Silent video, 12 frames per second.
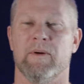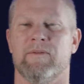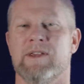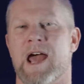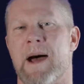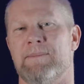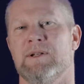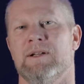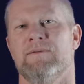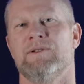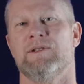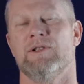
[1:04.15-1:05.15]
of
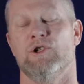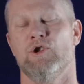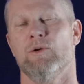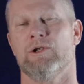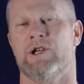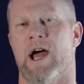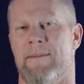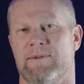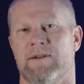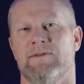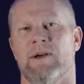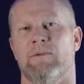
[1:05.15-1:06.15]
captives, the Jewish
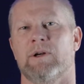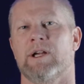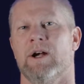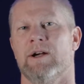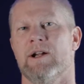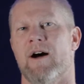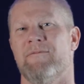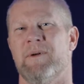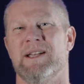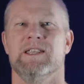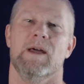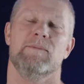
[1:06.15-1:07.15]
captives, that were carried off
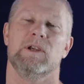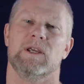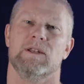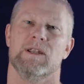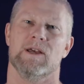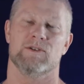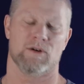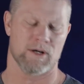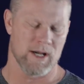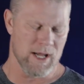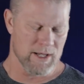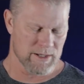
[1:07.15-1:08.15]
by Nebuchadnezzar,
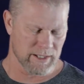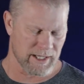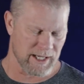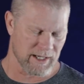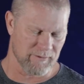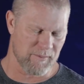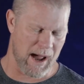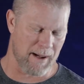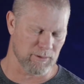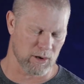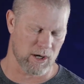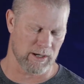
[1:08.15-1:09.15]
the king of
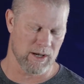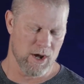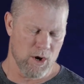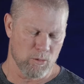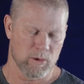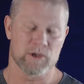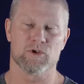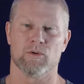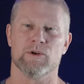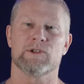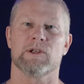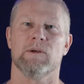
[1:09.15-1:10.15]
Babylon, when
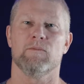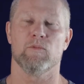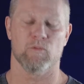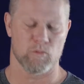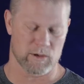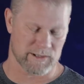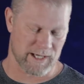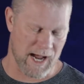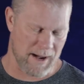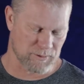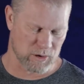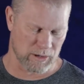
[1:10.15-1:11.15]
Jerusalem was
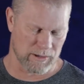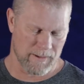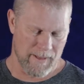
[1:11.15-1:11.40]
captured.